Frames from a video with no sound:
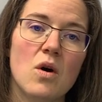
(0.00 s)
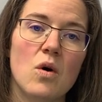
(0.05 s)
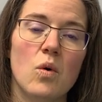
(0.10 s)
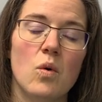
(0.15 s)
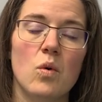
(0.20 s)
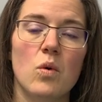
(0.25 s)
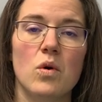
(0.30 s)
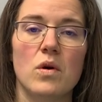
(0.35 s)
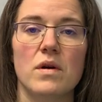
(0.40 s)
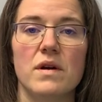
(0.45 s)

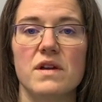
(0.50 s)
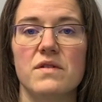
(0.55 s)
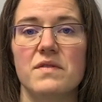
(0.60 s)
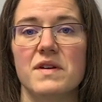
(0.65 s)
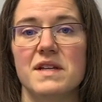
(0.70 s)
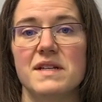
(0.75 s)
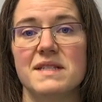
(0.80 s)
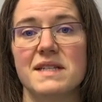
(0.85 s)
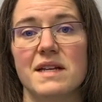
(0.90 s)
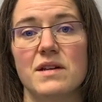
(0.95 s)
or if
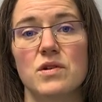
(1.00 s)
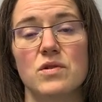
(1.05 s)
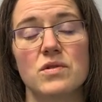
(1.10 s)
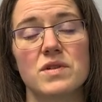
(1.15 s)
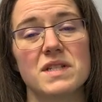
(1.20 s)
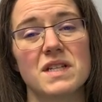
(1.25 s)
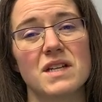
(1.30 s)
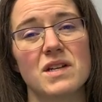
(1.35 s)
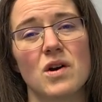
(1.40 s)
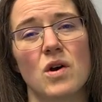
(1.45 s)
it is a
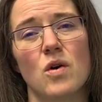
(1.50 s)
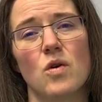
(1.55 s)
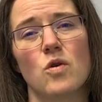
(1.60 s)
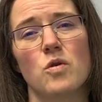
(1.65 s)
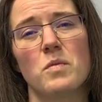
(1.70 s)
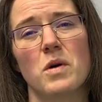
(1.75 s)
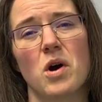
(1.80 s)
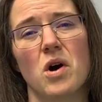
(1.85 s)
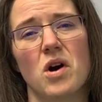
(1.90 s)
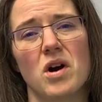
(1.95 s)
nursing
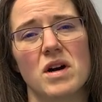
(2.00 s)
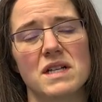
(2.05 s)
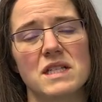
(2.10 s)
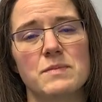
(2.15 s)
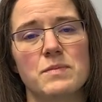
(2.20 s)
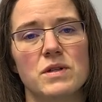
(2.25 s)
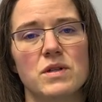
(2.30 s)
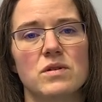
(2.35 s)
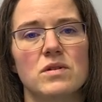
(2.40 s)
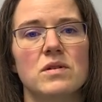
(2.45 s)
home, a
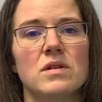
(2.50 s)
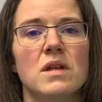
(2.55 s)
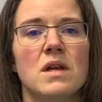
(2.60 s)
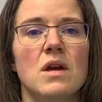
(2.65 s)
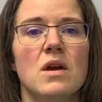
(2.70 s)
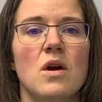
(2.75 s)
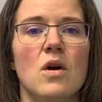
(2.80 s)
hospital,